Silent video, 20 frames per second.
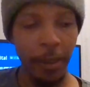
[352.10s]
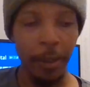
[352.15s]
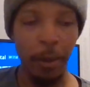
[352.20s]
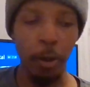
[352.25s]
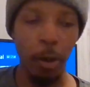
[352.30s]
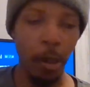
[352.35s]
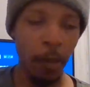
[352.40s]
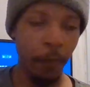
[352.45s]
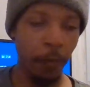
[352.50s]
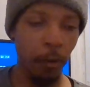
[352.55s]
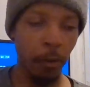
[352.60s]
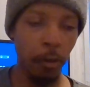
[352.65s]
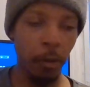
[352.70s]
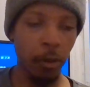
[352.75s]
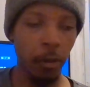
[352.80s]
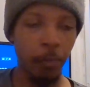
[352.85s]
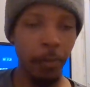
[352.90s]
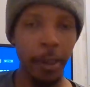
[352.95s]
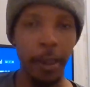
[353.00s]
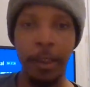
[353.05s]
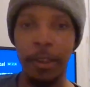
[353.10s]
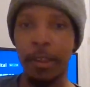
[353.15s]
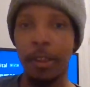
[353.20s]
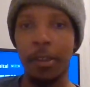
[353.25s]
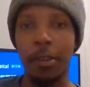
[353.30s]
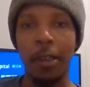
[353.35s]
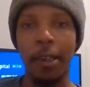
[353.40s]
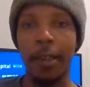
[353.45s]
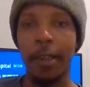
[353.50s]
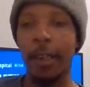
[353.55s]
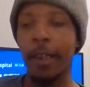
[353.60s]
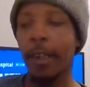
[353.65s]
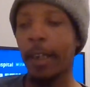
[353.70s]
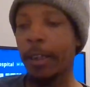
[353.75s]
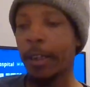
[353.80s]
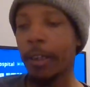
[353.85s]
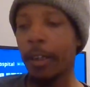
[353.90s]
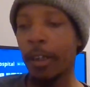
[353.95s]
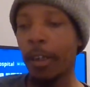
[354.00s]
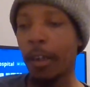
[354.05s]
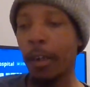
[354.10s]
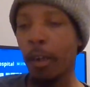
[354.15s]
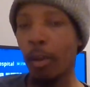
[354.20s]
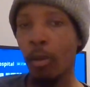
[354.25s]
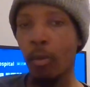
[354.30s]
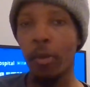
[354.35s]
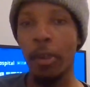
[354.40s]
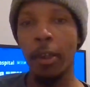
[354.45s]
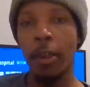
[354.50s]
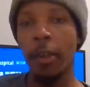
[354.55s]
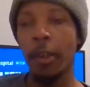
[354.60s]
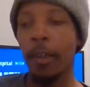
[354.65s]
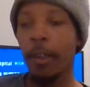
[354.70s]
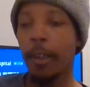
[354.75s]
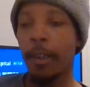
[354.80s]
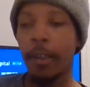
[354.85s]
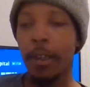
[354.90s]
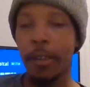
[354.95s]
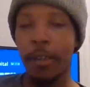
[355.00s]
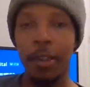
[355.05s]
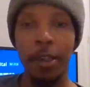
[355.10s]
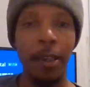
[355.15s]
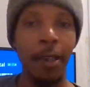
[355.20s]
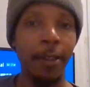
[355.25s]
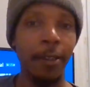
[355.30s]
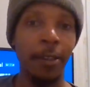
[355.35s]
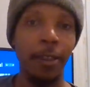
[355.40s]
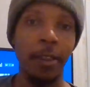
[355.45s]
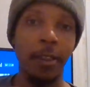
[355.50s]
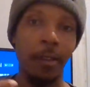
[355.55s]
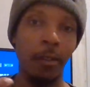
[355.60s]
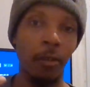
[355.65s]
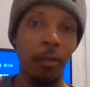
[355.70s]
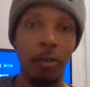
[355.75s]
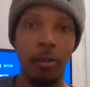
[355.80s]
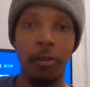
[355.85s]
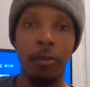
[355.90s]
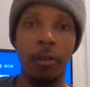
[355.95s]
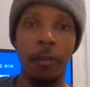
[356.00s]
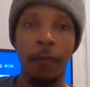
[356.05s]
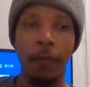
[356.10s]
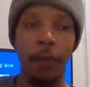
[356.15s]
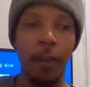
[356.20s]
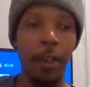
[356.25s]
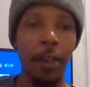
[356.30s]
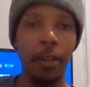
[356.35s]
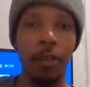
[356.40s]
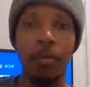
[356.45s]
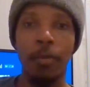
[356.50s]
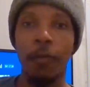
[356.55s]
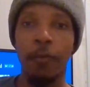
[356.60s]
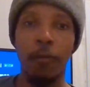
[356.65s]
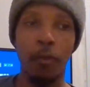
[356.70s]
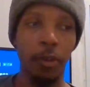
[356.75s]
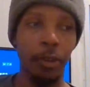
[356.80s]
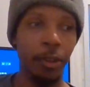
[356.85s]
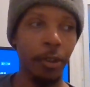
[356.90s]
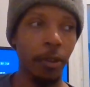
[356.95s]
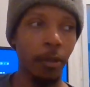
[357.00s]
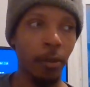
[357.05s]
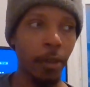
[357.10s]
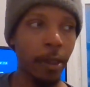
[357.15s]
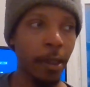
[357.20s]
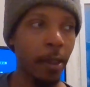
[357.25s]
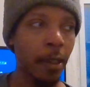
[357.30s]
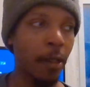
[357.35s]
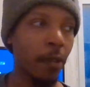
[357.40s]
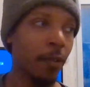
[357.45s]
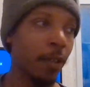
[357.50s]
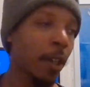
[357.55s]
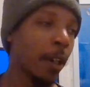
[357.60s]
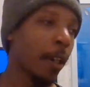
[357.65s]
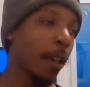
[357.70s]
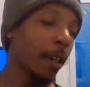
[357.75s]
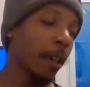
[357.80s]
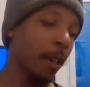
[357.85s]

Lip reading: They talk for a little bit. She's like, I gotta go. And then she has this look on her face before she leaves.